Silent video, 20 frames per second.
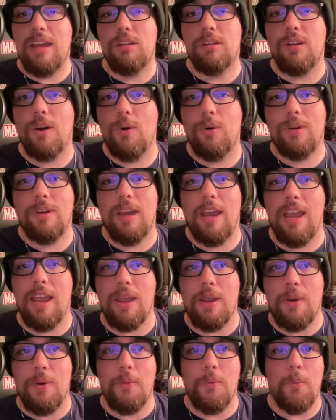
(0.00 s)
is
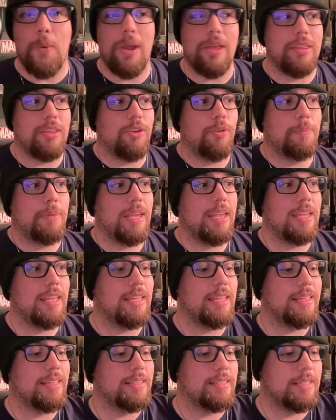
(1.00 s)
okay when you're
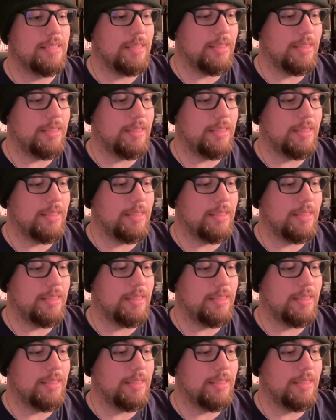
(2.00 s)
paying